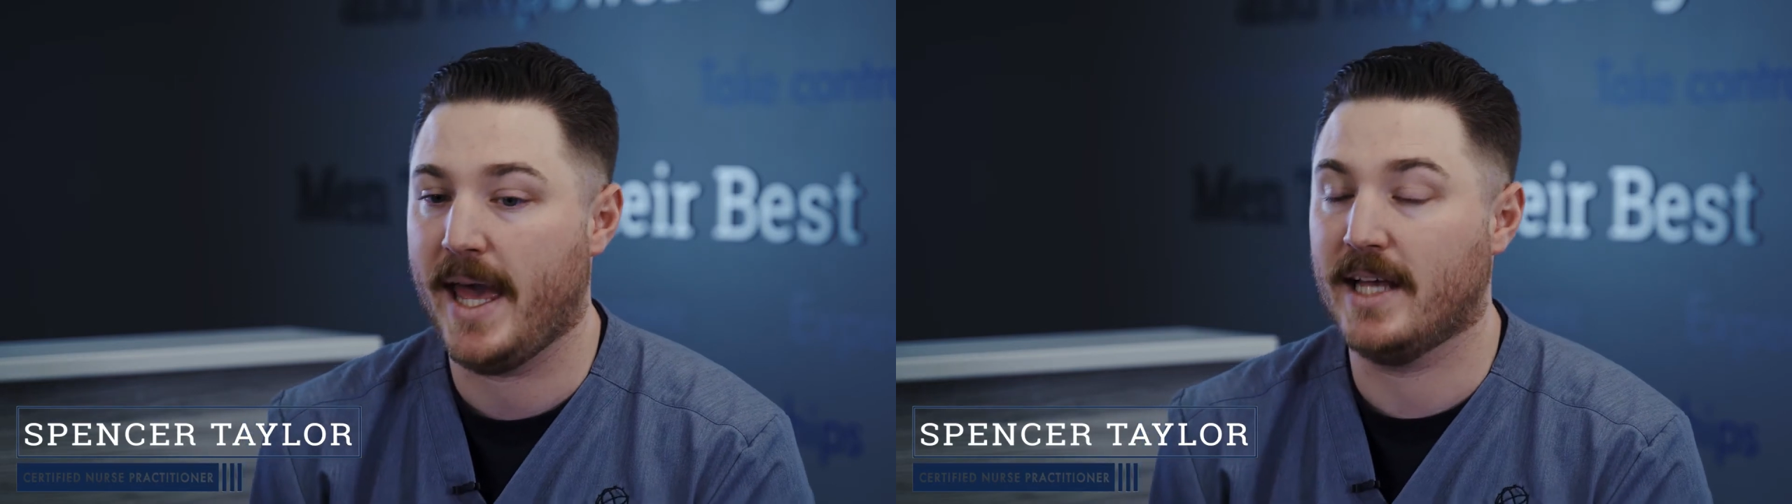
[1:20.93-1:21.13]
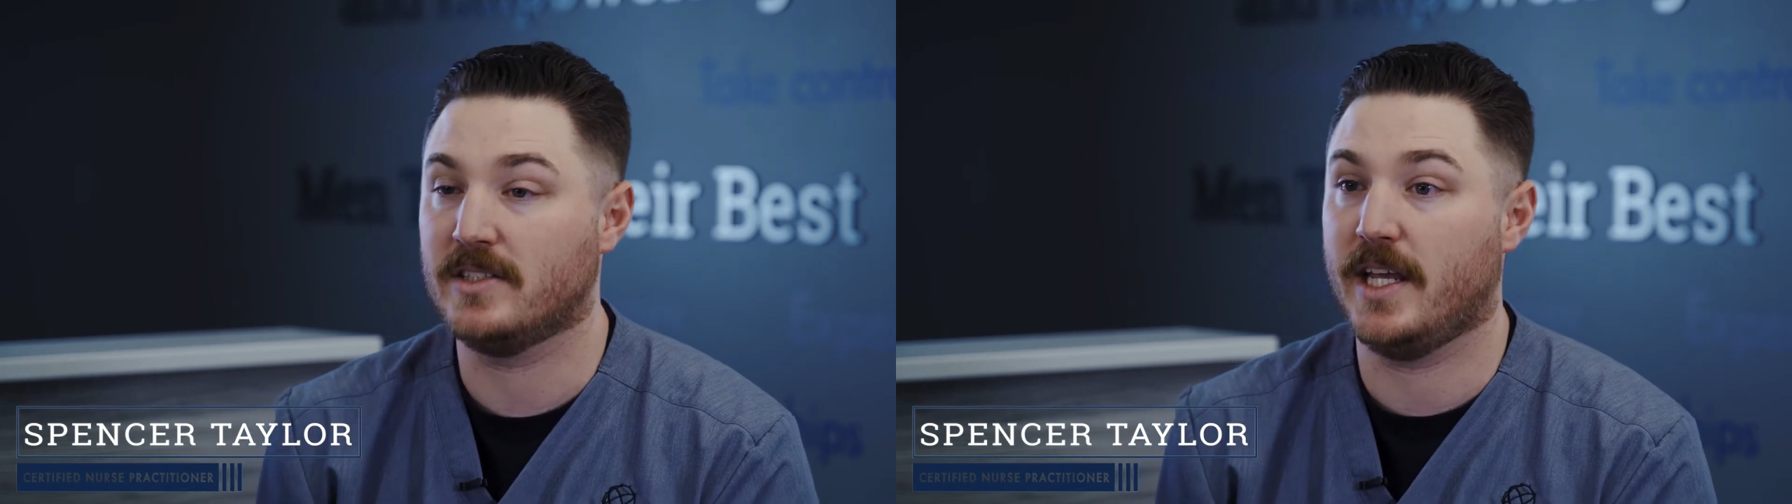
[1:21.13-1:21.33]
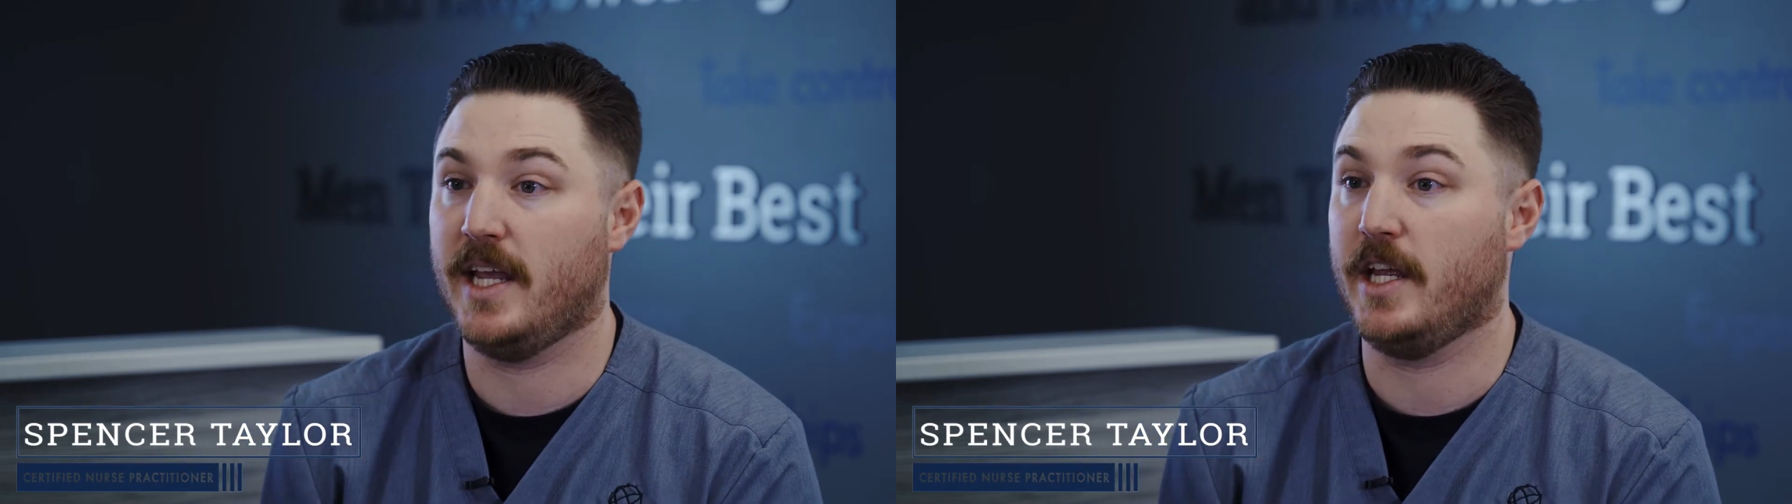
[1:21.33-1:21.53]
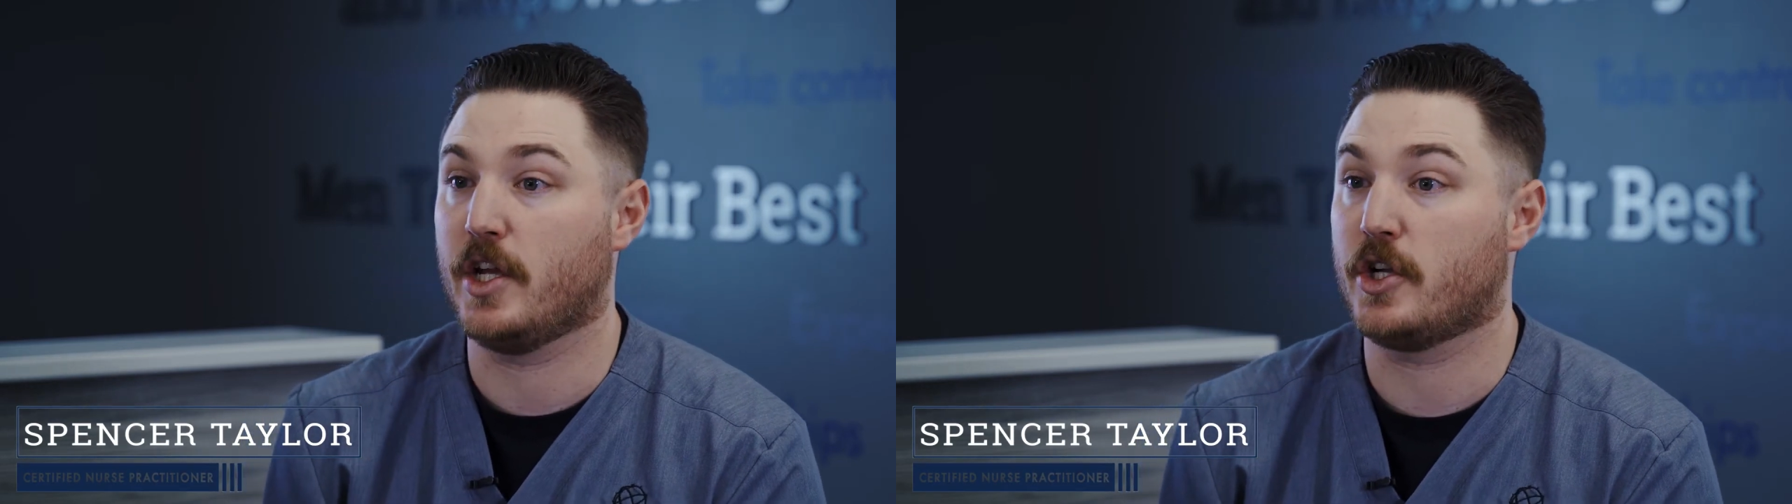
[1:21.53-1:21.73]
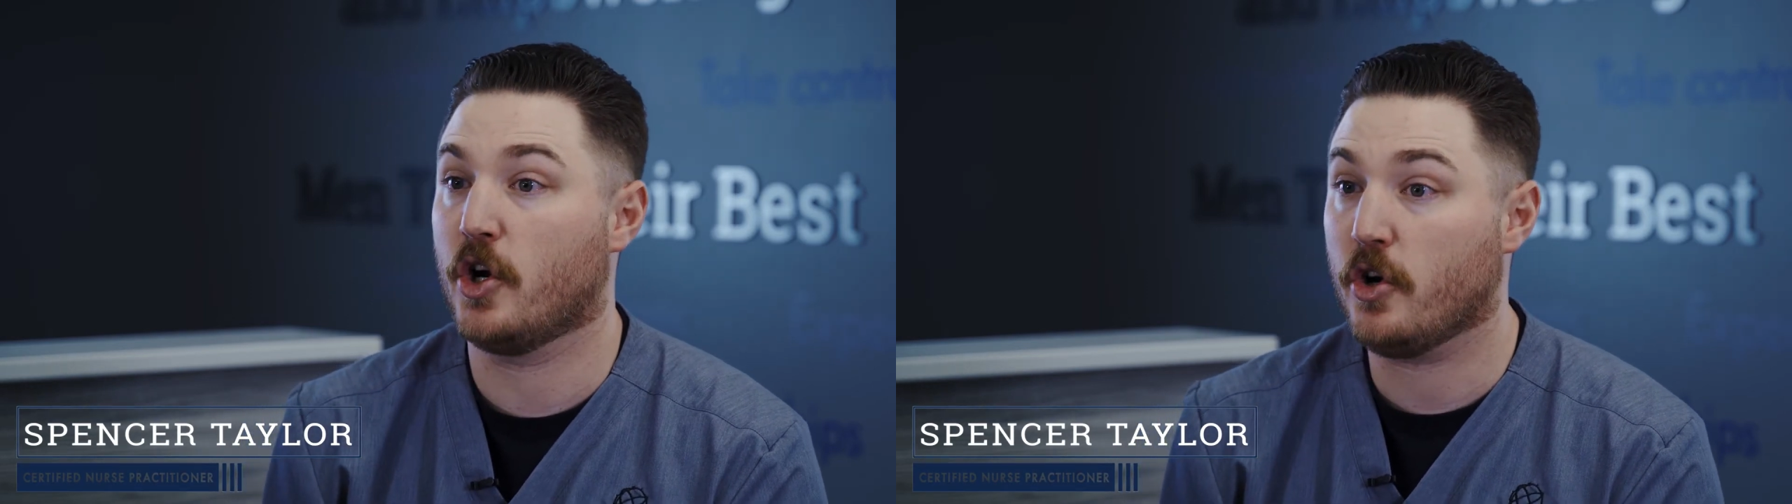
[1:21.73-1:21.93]
as a
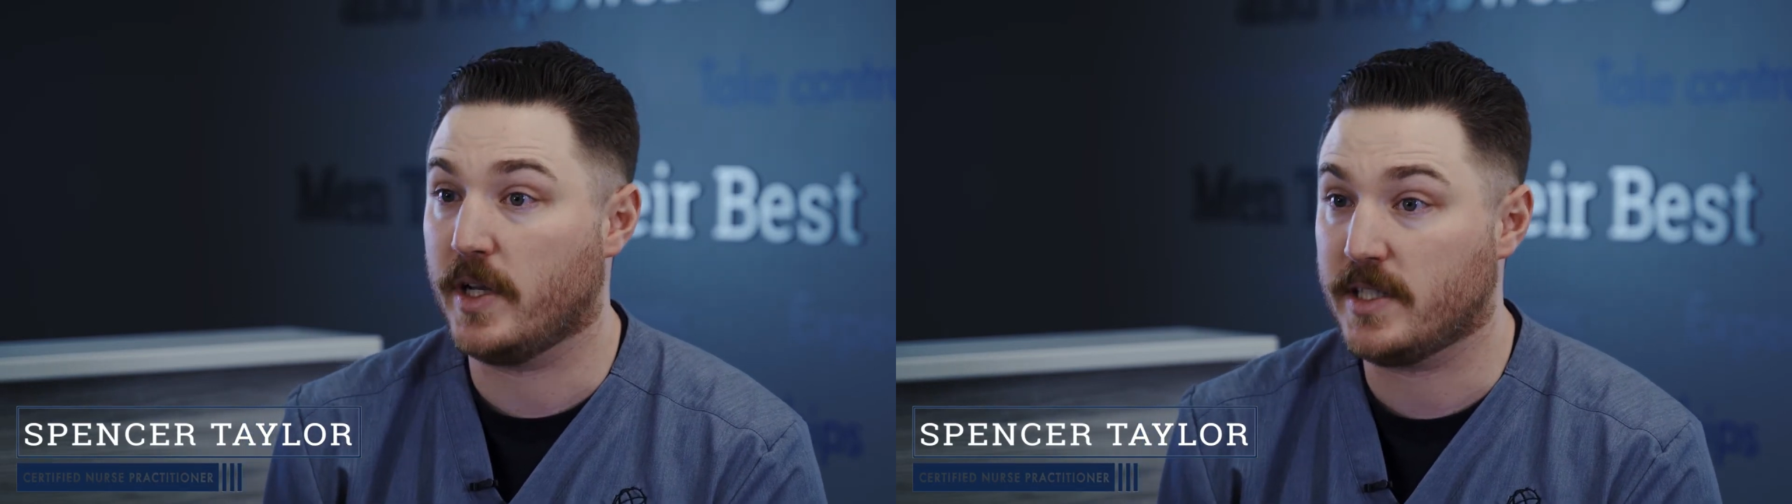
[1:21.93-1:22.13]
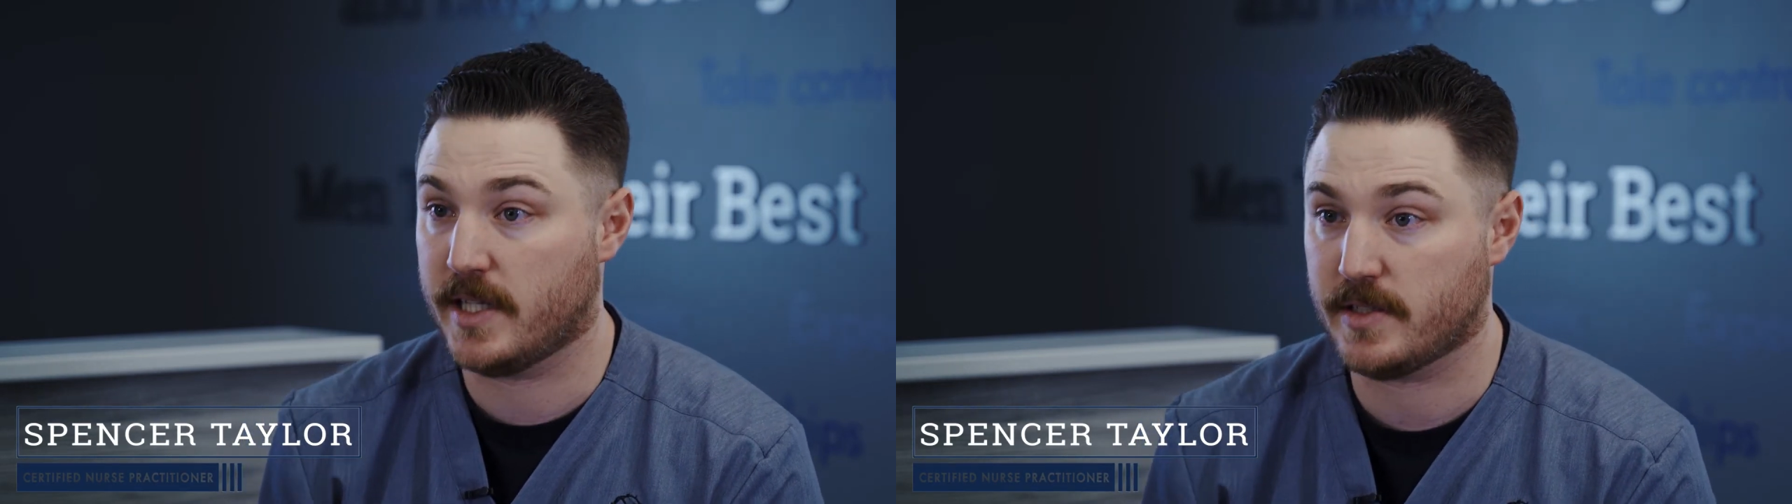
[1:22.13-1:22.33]
current